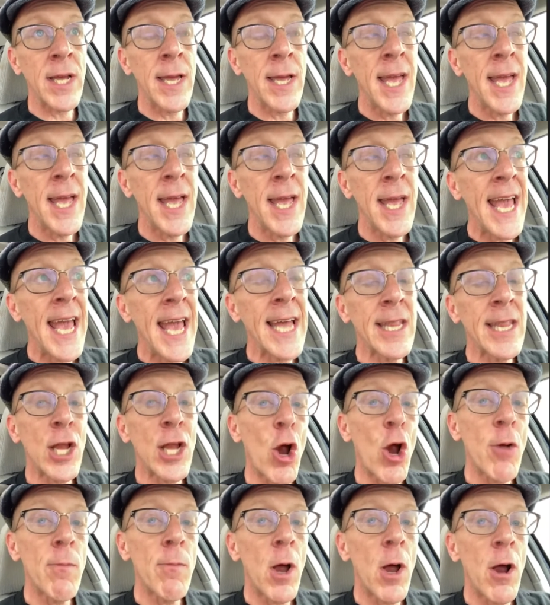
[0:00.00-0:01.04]
And then our
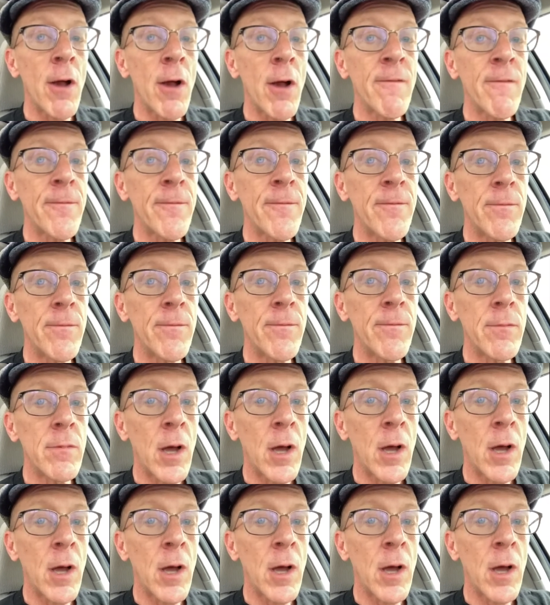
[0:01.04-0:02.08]

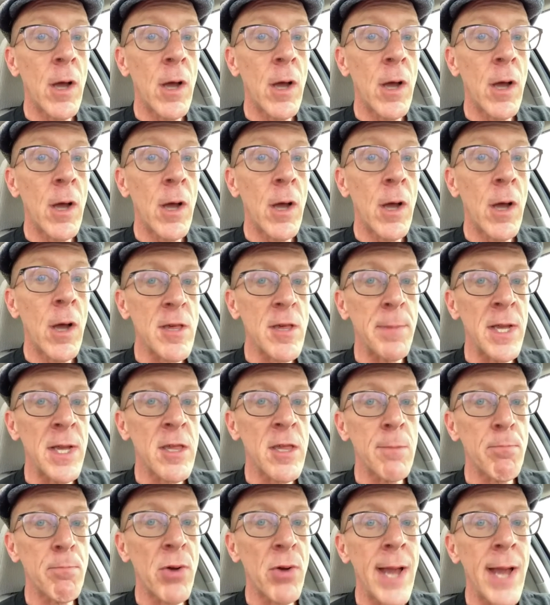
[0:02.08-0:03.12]
forum participants at
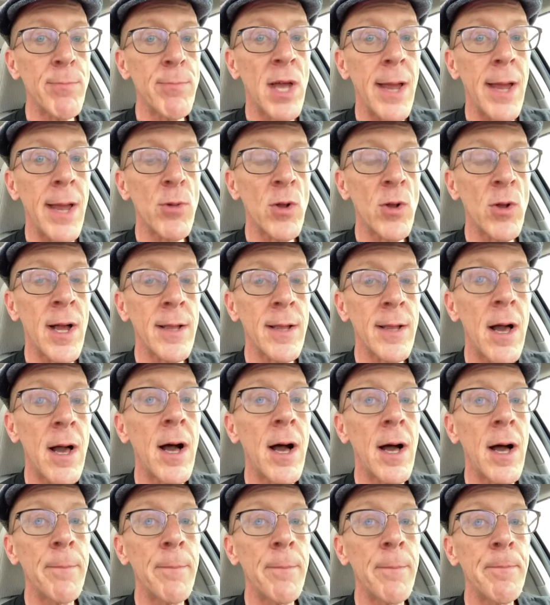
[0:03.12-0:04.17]

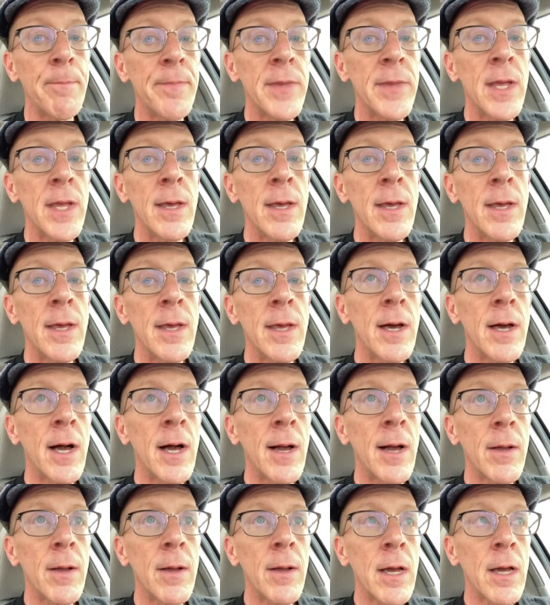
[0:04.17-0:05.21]
primetimer.com,
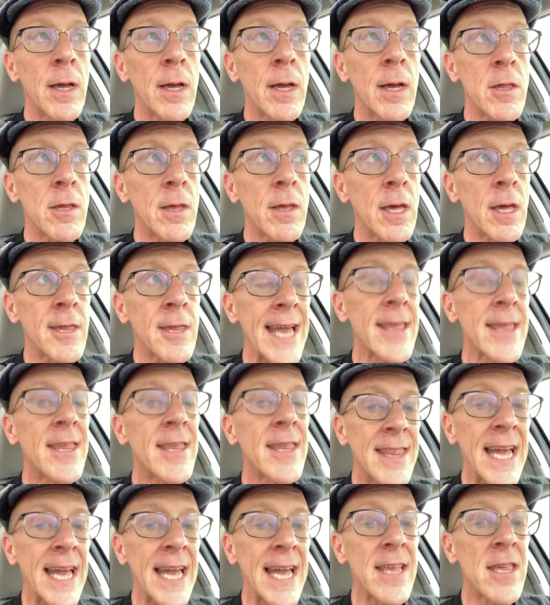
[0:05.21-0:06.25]
because
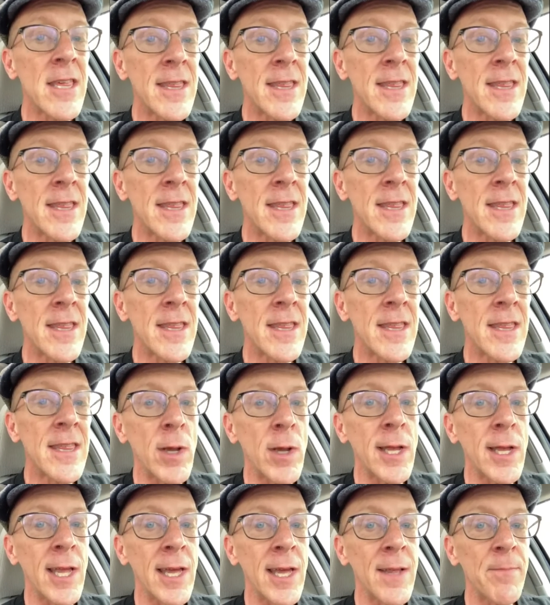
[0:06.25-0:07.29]
that's our secret
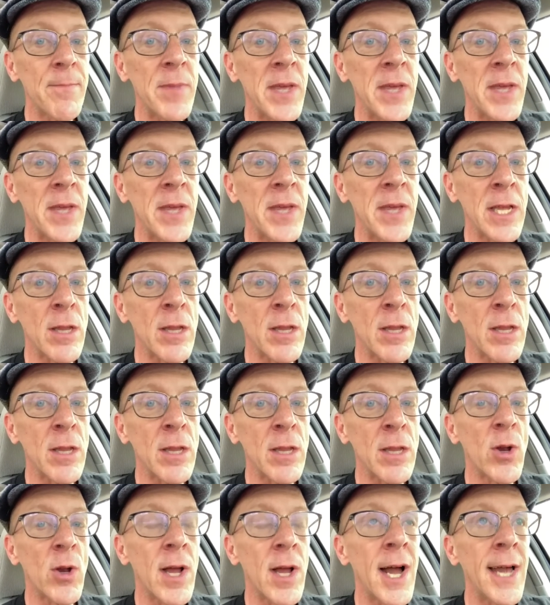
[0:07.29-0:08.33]
ingredient in the
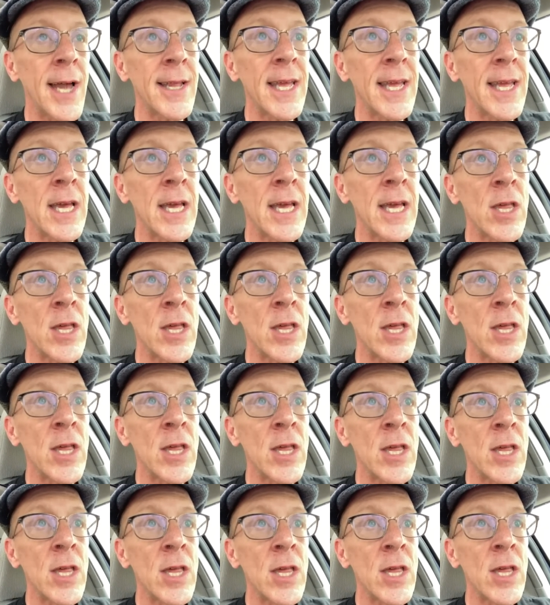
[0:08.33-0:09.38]
Primetimer Guide, is
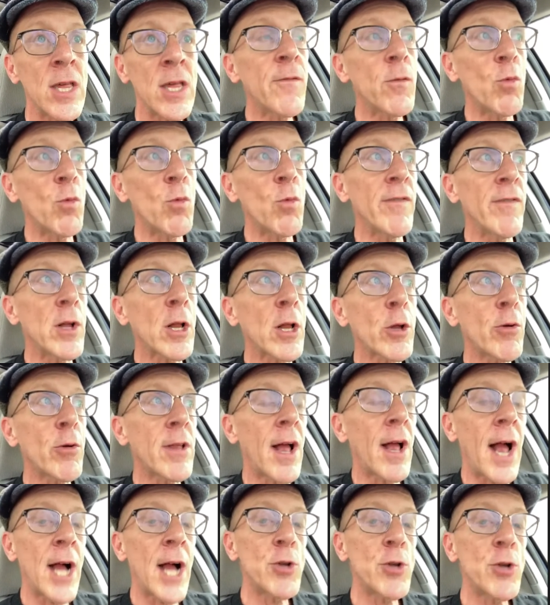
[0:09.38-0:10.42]
we've included
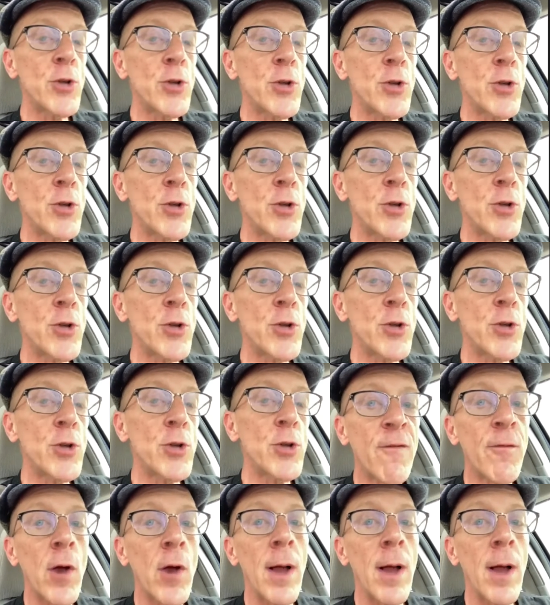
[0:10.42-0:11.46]
hundreds of comments
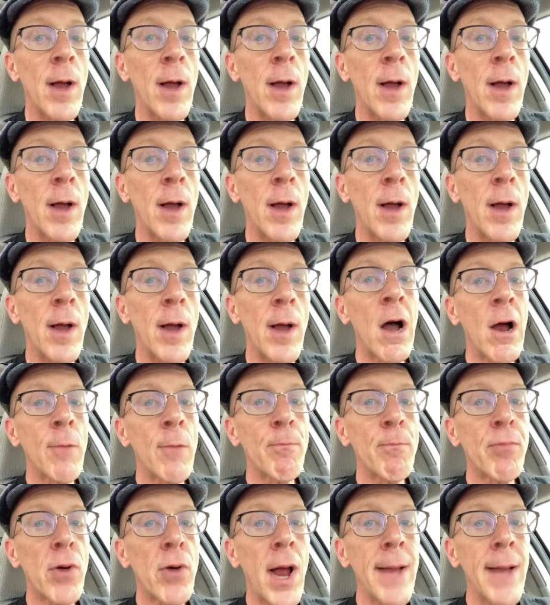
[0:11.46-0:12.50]
from our
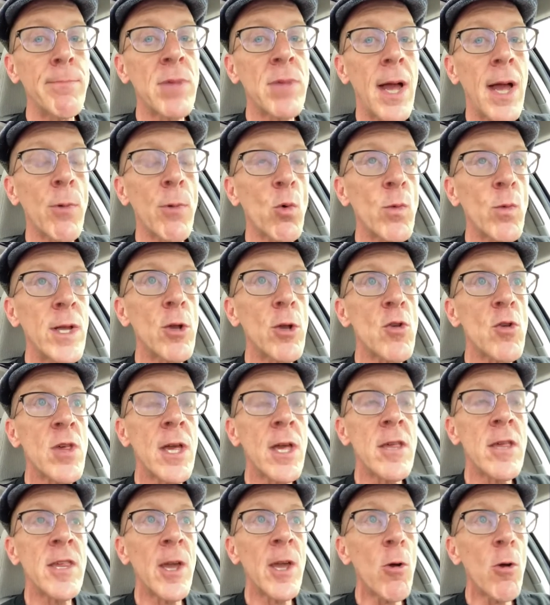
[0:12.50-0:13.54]
Primetimer readers, because
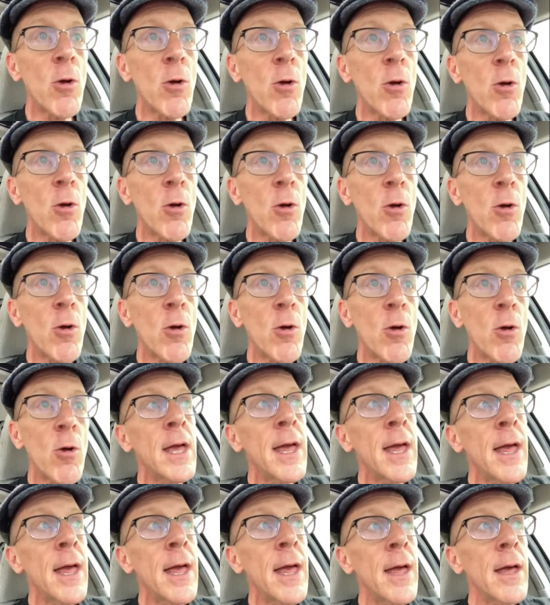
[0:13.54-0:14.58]
they're often,
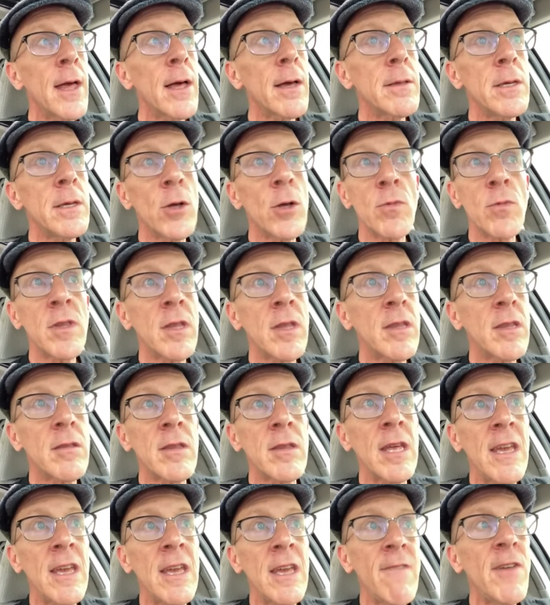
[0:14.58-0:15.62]

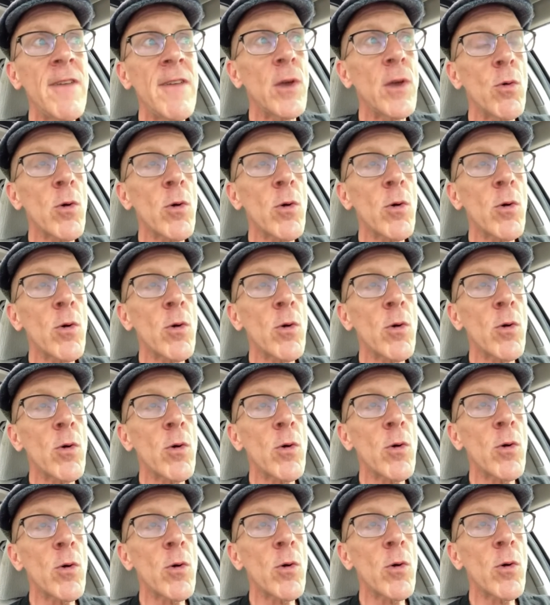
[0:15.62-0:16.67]
TV viewers and fans
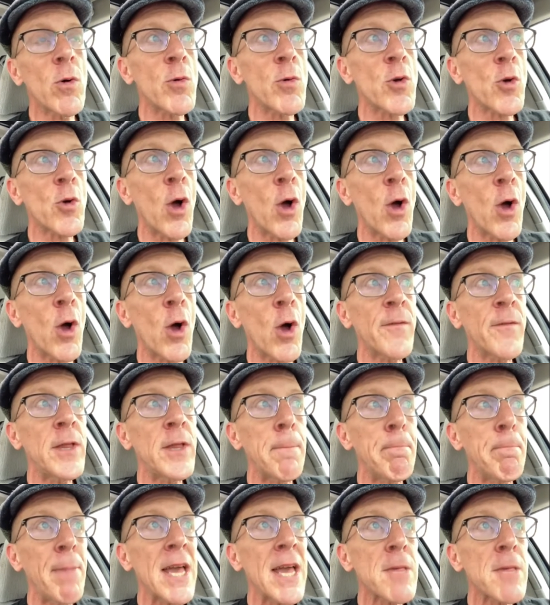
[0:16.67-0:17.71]
of shows are often the
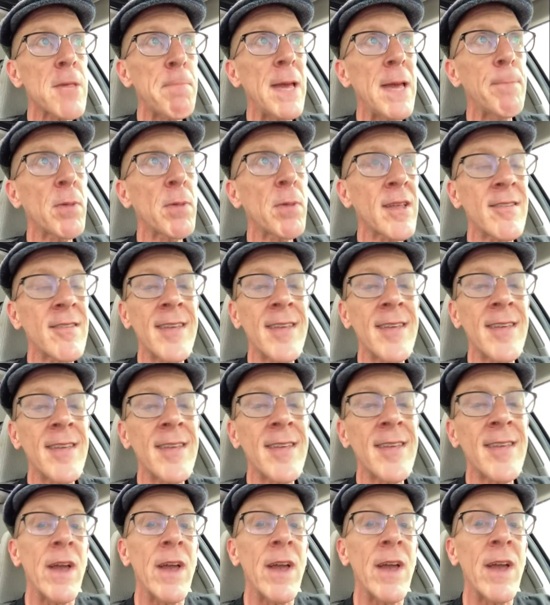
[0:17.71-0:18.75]
best people to tell you if
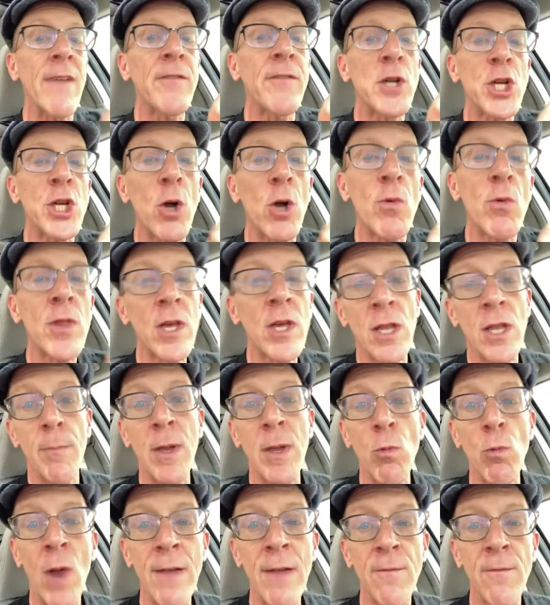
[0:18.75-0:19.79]
a show is going to be right
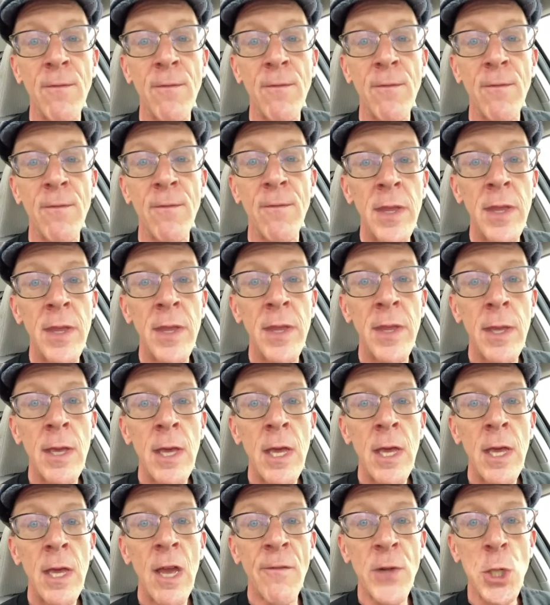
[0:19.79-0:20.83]
for you, if
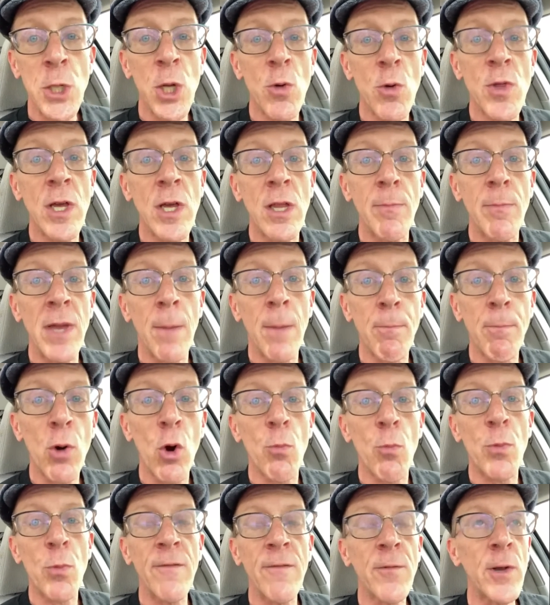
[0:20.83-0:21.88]
a show is going to be
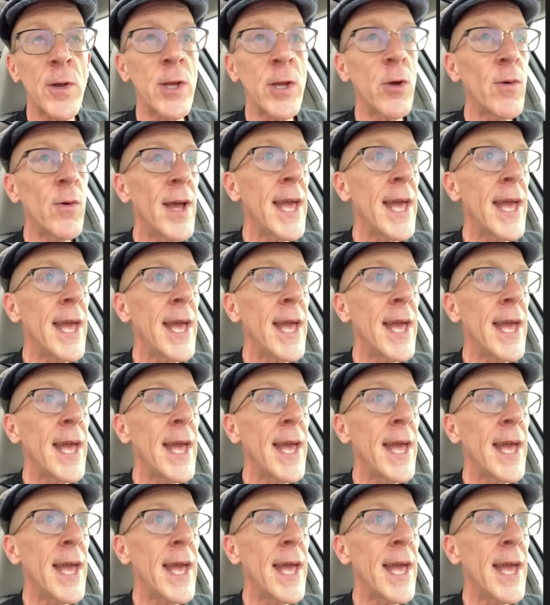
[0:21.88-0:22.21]
appropriate for you.